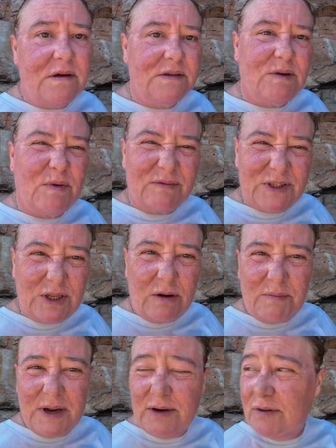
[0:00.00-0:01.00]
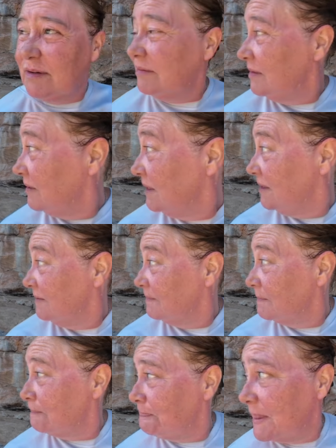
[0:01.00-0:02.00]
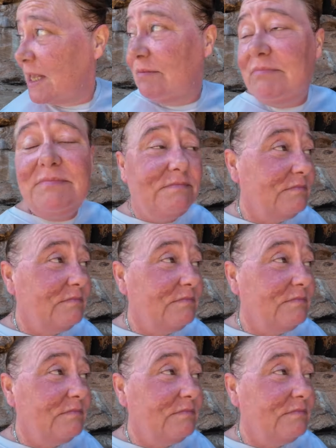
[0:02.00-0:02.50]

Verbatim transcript: Someone will stole my noodle. Mm.